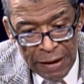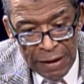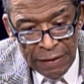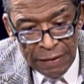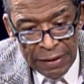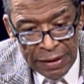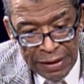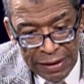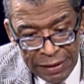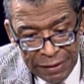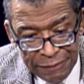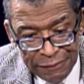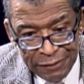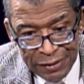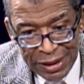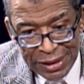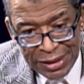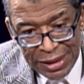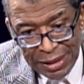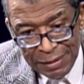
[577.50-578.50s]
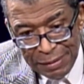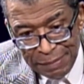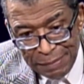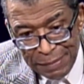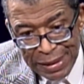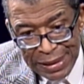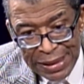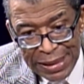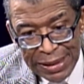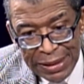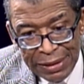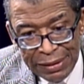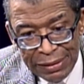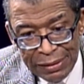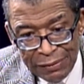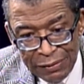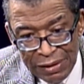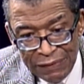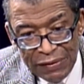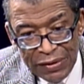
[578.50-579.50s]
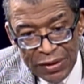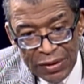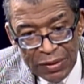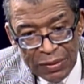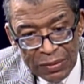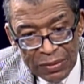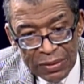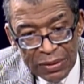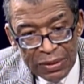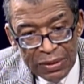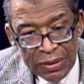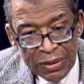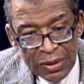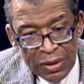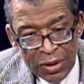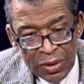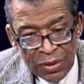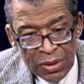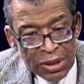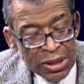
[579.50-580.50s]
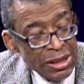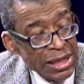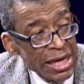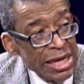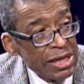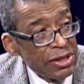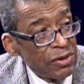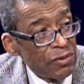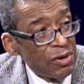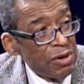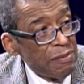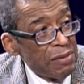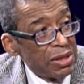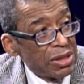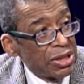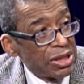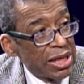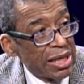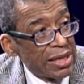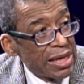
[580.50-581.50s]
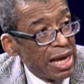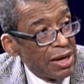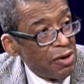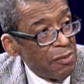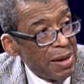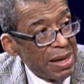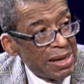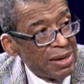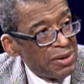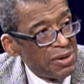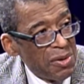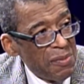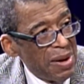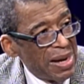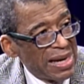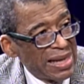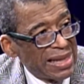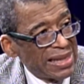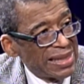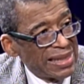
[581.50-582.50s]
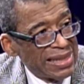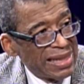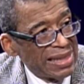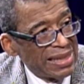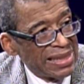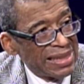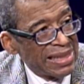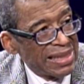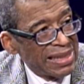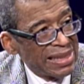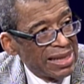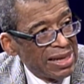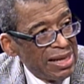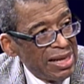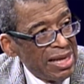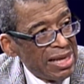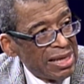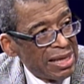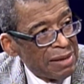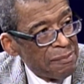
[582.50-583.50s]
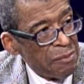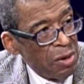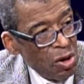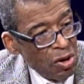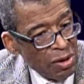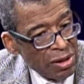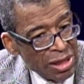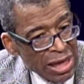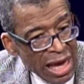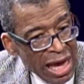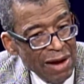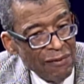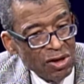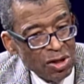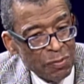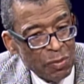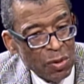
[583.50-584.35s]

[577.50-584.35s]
the money or revenue to sustain 3 months shutdown. Nobody can stay. The average